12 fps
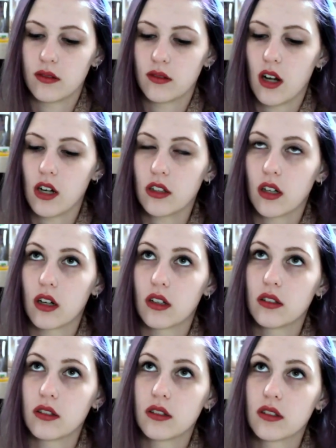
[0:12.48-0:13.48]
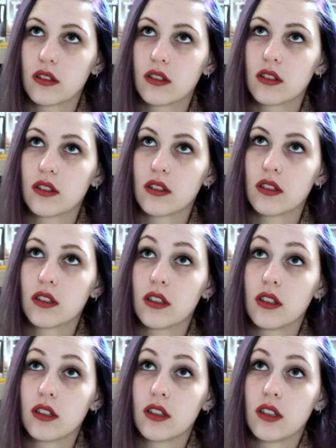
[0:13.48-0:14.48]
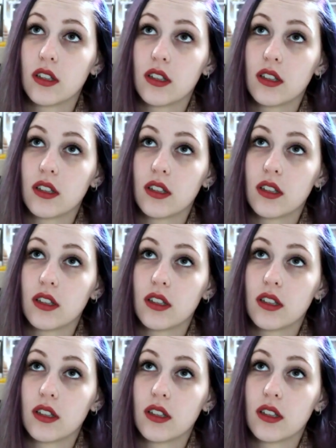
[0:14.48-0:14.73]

Our call. Oh, okay.